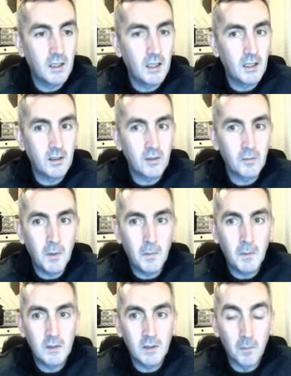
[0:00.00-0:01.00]
there's
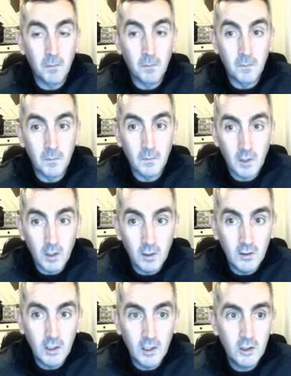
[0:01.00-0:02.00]
maybe some
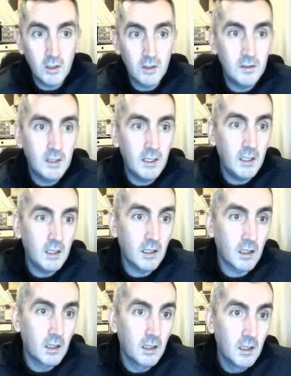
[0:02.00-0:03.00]
conditions
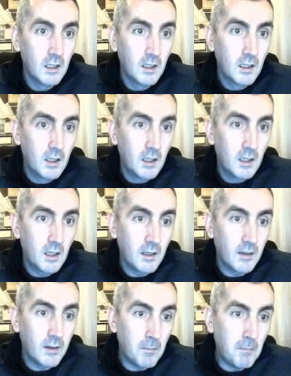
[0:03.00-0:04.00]
here
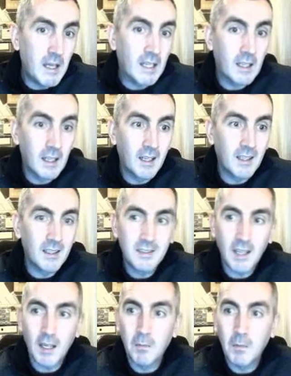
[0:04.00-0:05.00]
that make it an
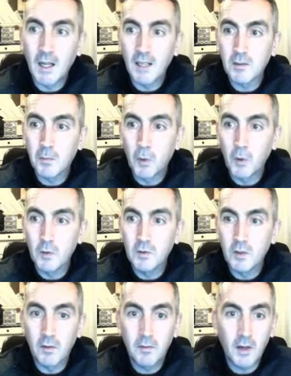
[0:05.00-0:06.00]
assignment as opposed
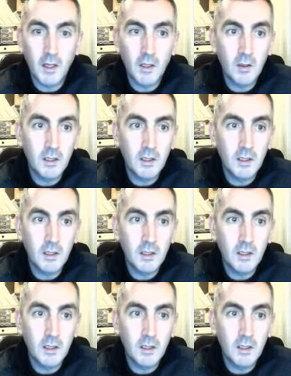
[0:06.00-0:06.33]
to a file.